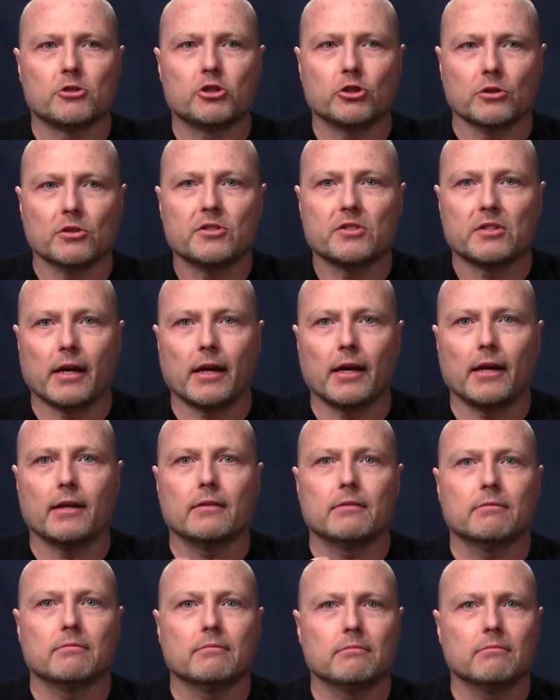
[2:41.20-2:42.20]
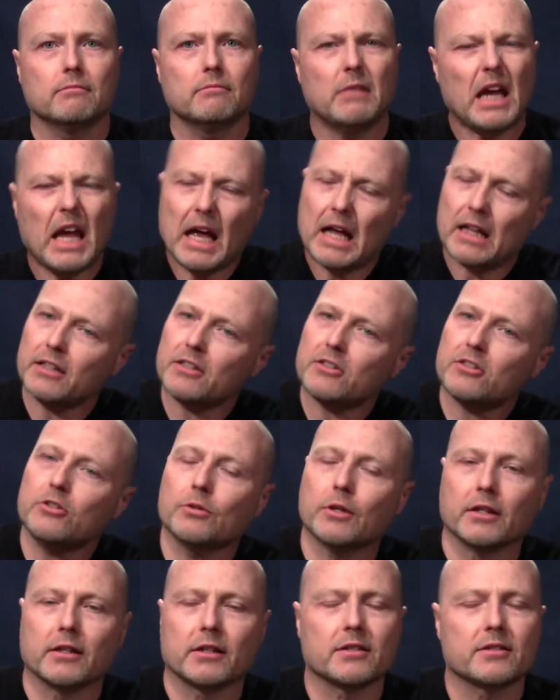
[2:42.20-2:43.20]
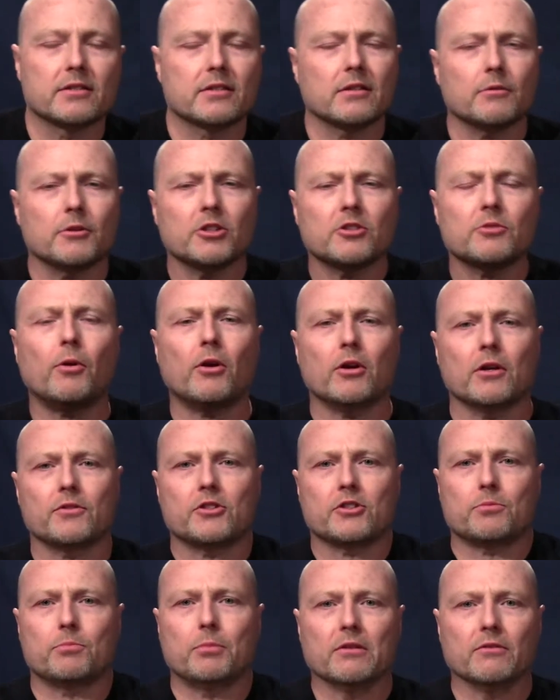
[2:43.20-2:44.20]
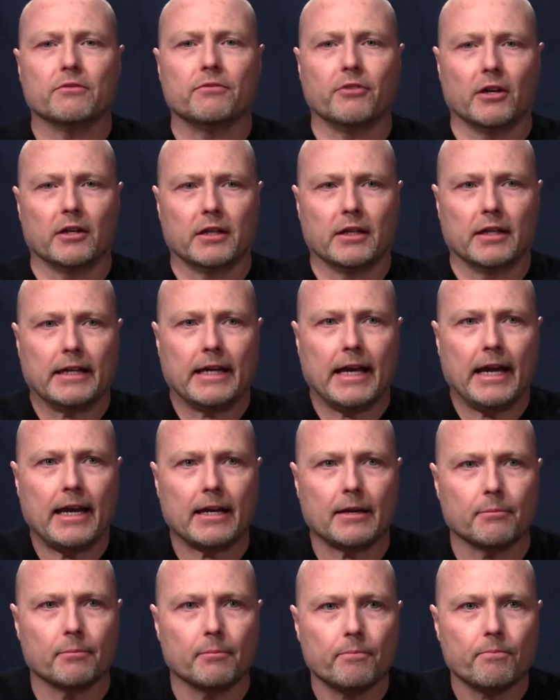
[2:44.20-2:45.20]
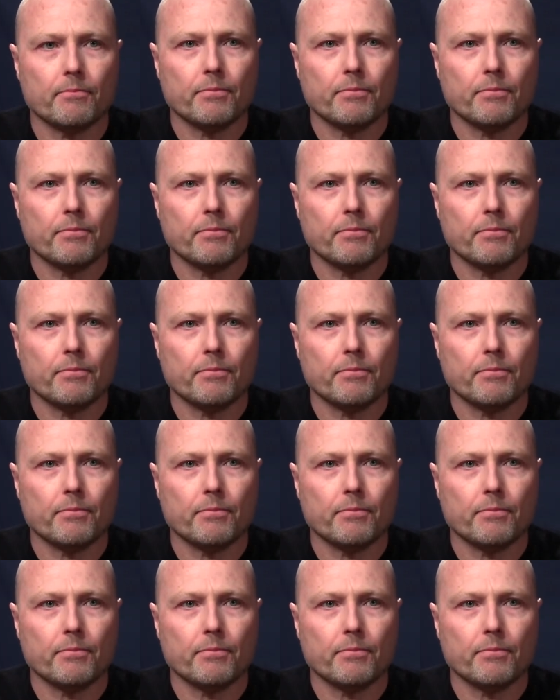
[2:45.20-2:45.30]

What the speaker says: should say, yeah, let's do it, because it's part of just being fun in the game.